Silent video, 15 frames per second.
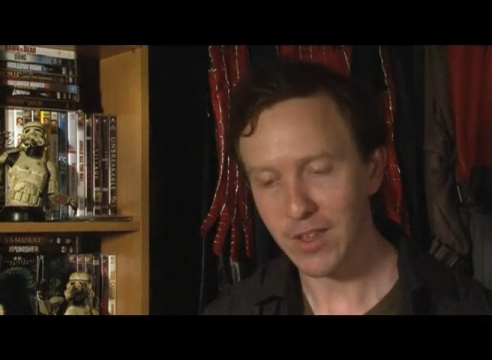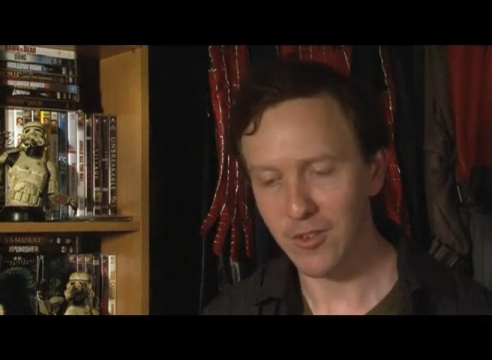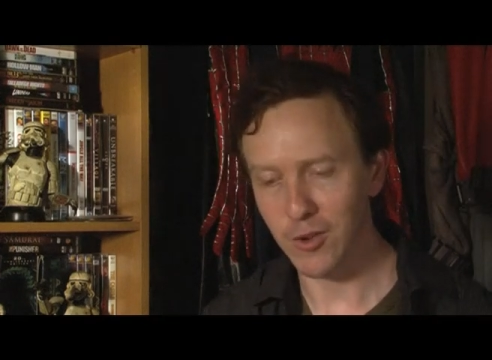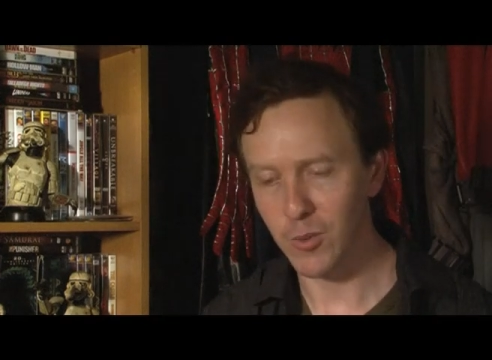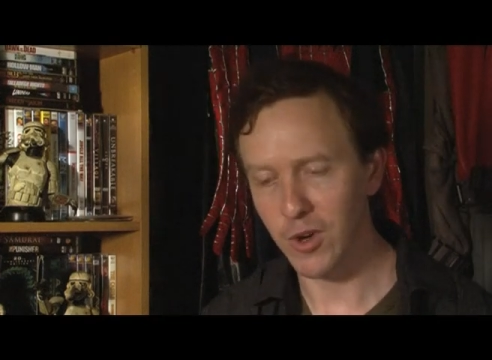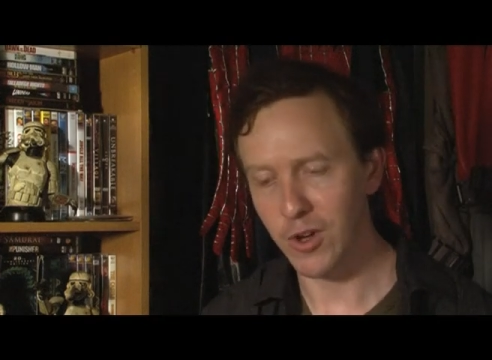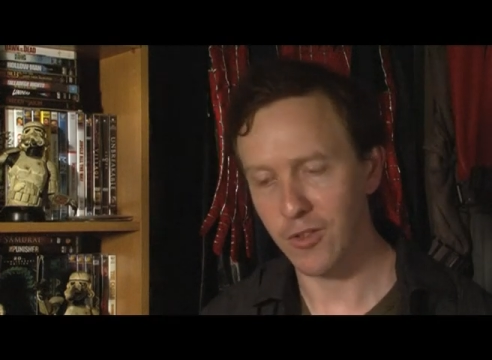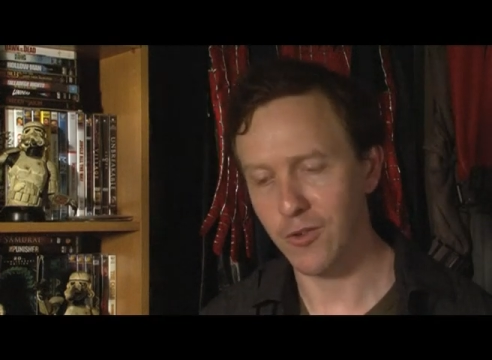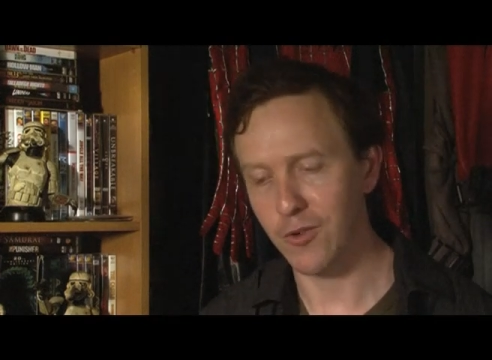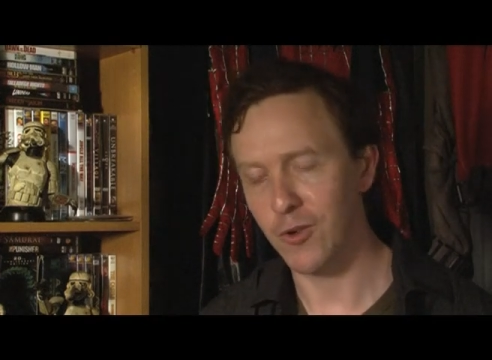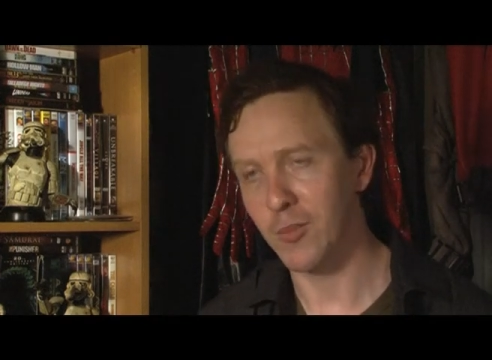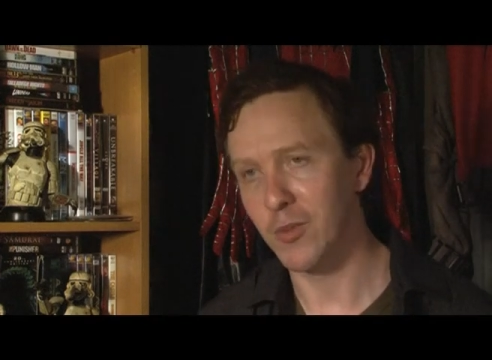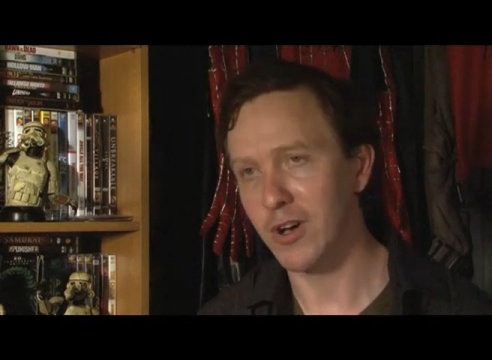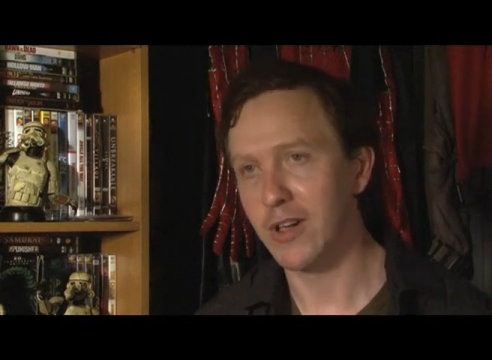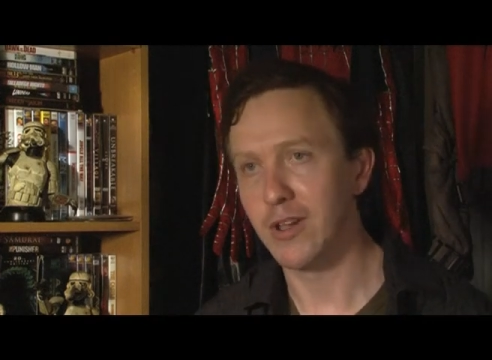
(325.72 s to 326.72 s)
to work
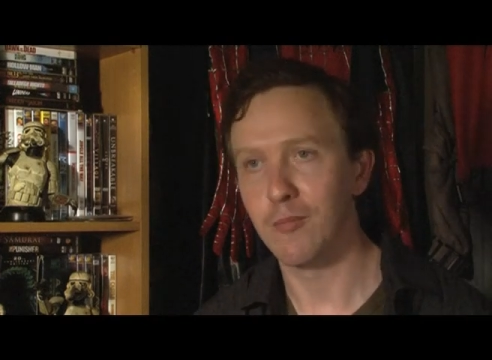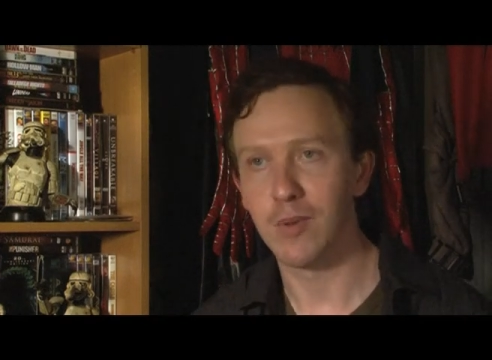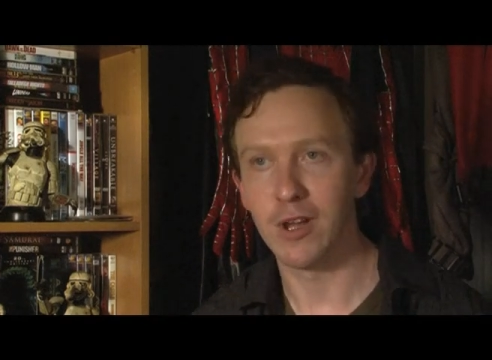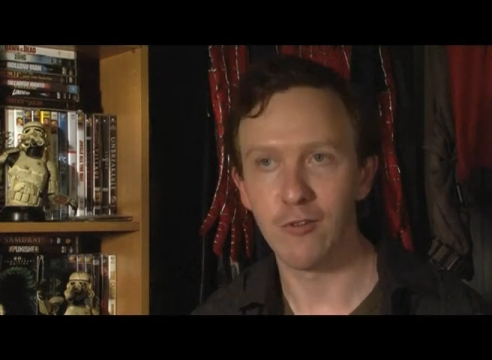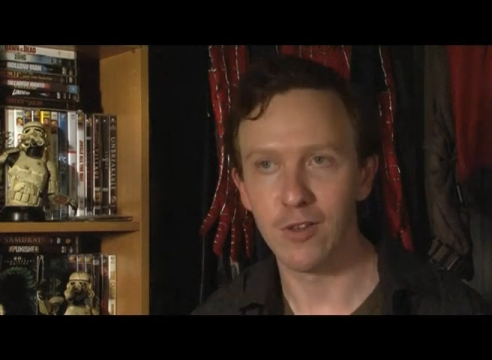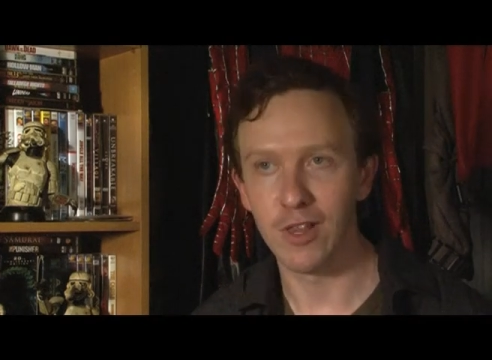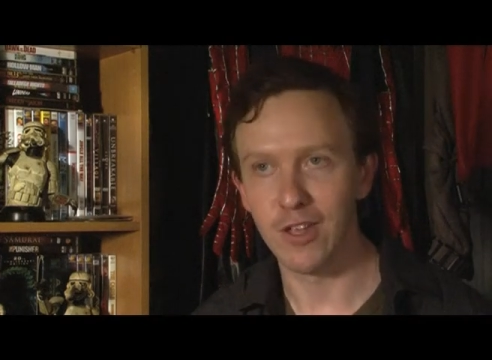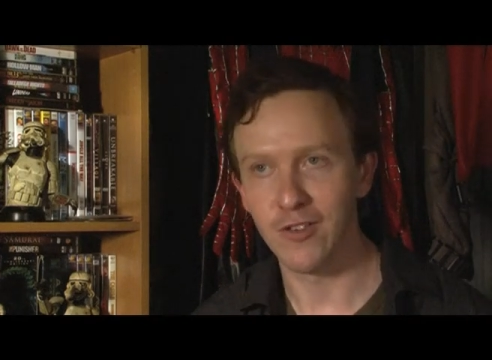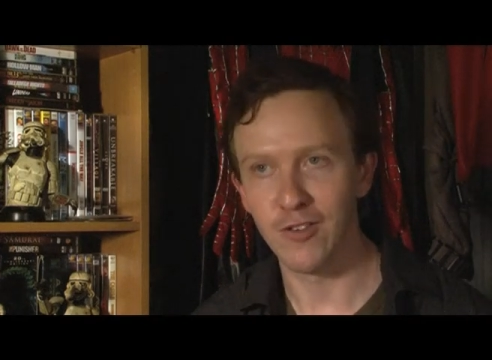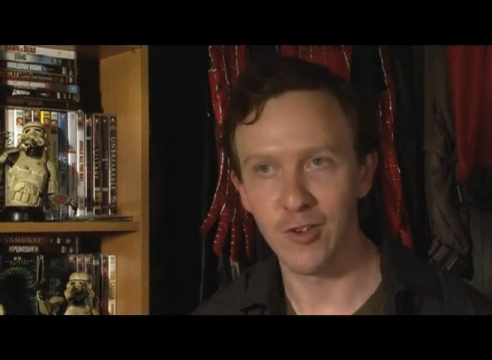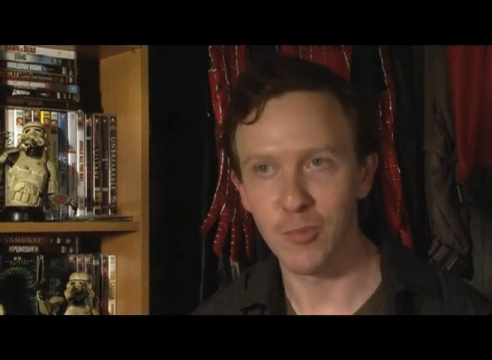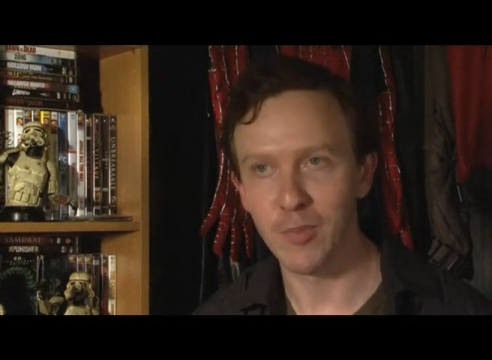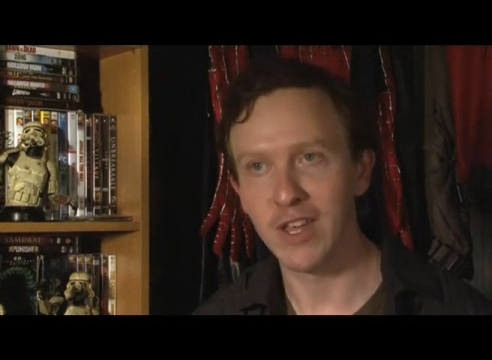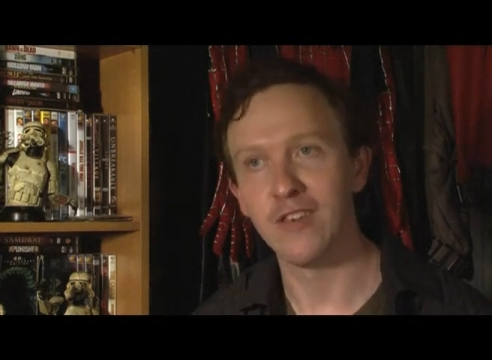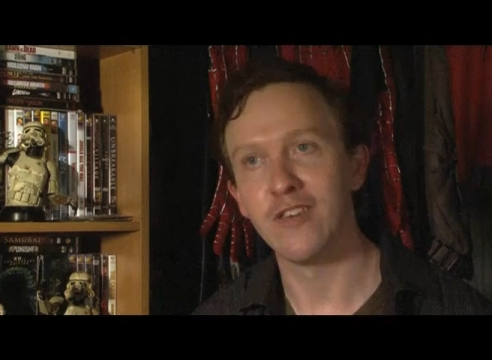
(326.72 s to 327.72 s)
through my
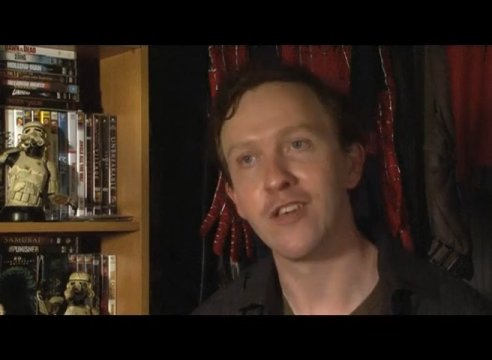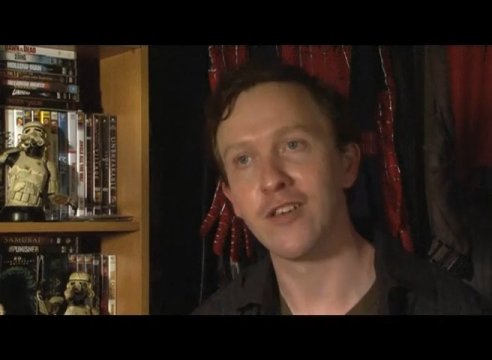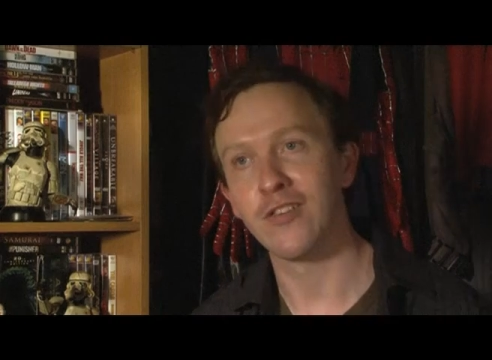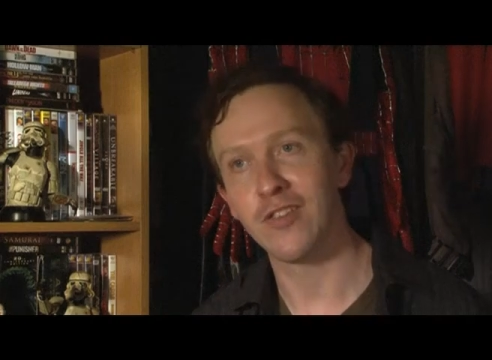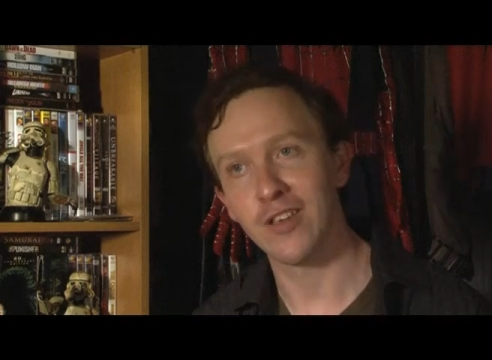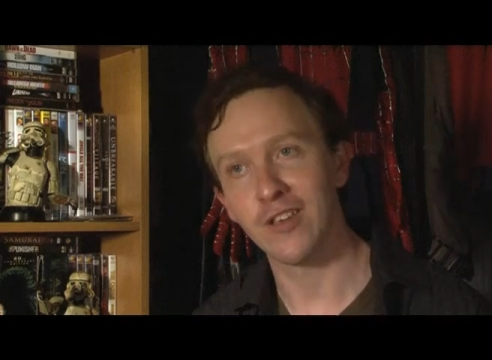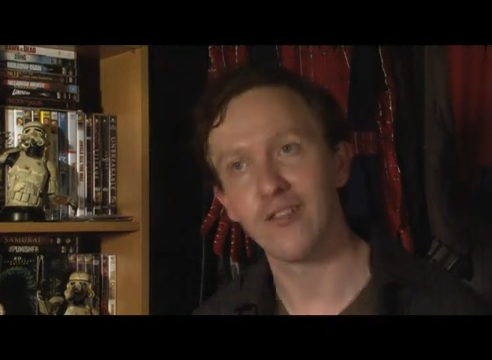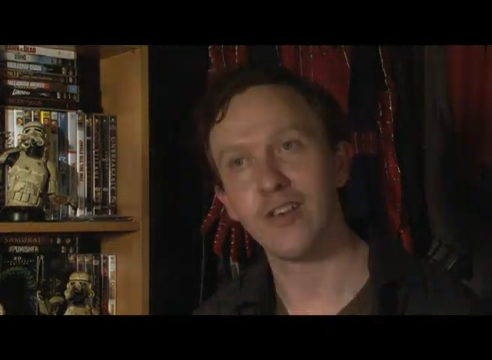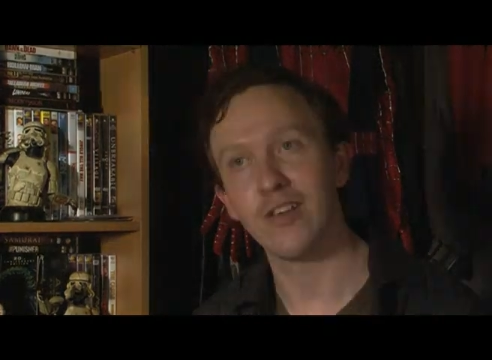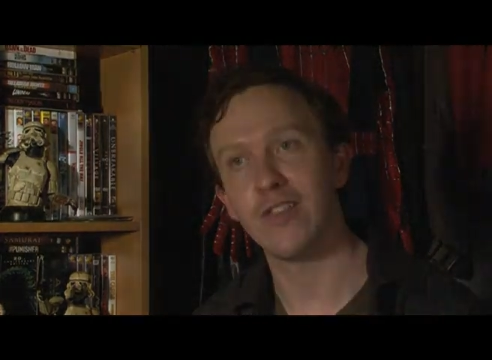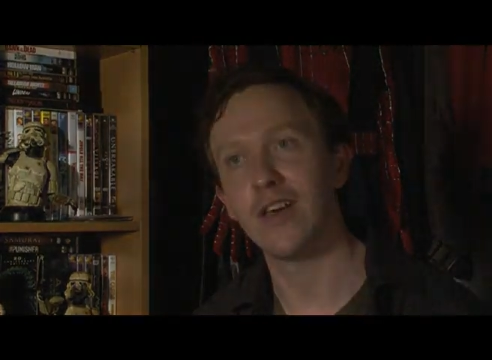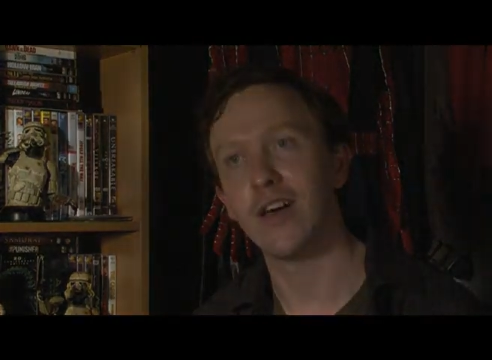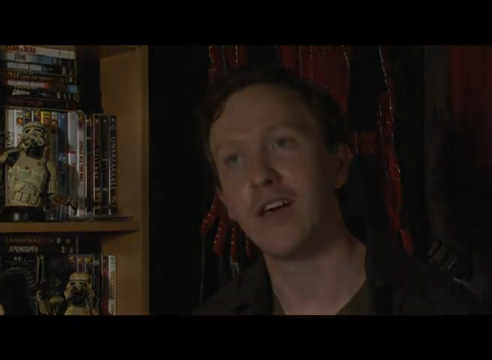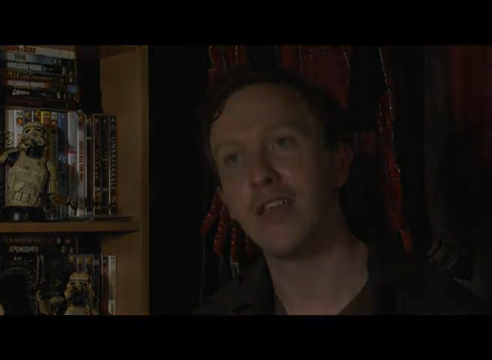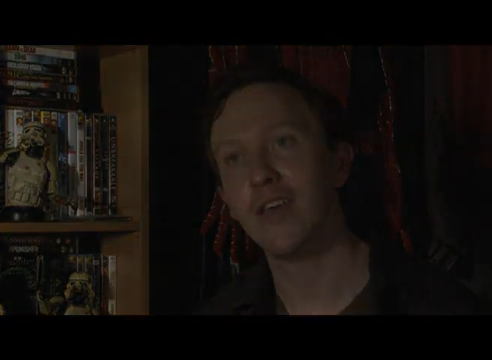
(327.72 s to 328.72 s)
relationship ending and things
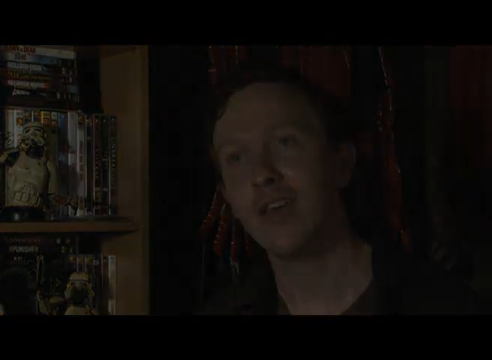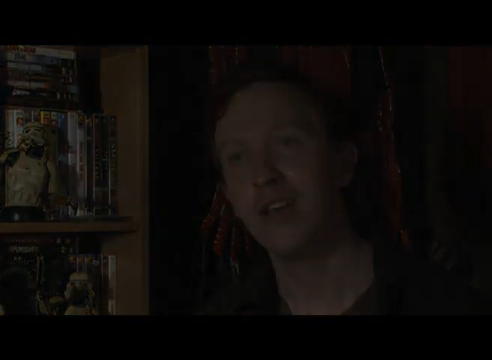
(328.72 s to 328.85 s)
like that.